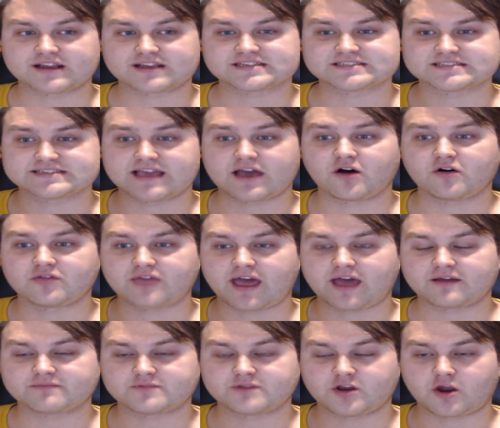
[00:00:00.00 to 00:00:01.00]
Like, sell
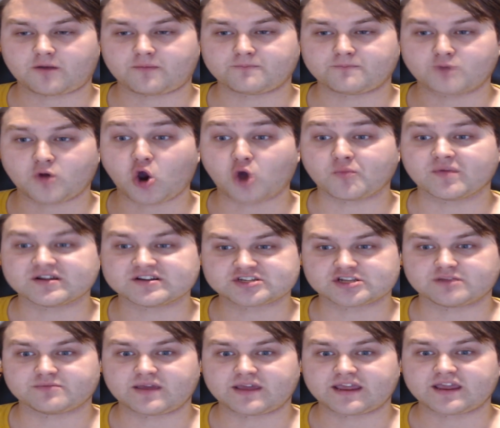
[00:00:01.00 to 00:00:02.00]
that moment
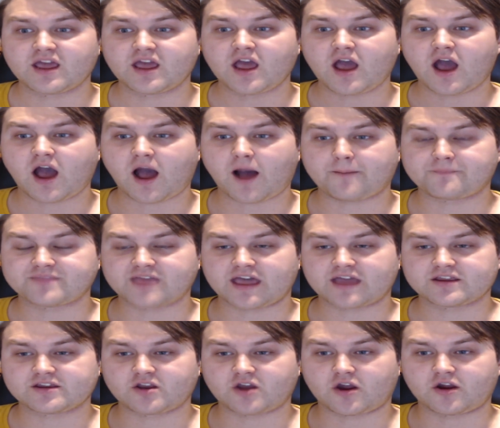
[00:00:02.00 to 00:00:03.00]
to me, that
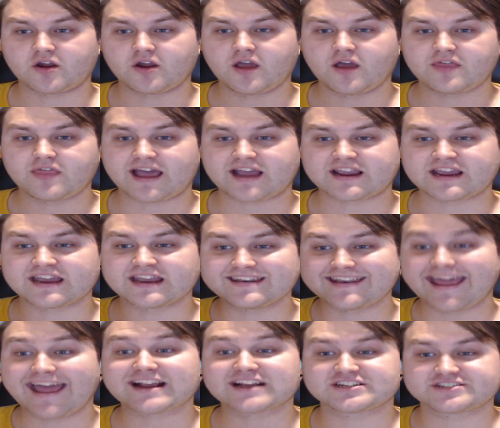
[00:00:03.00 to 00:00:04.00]
that
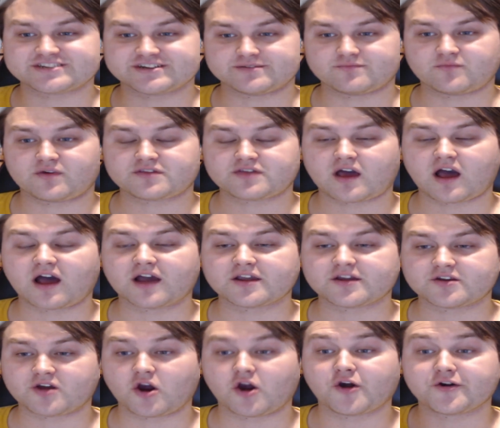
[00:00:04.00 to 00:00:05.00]
connection with
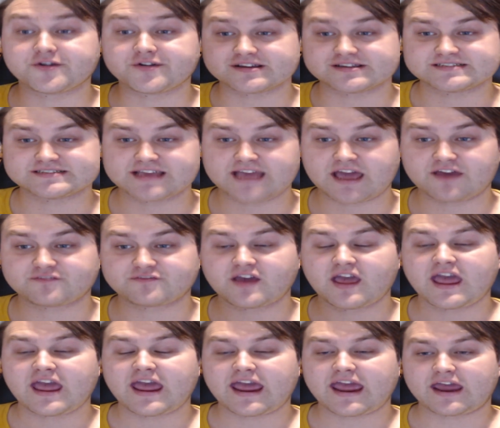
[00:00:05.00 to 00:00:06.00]
Ona Zeff,
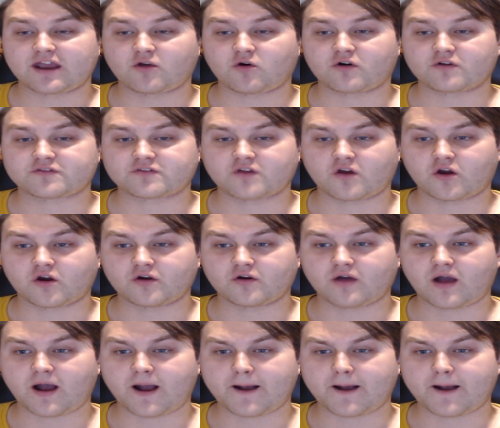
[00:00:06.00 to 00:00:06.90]
and also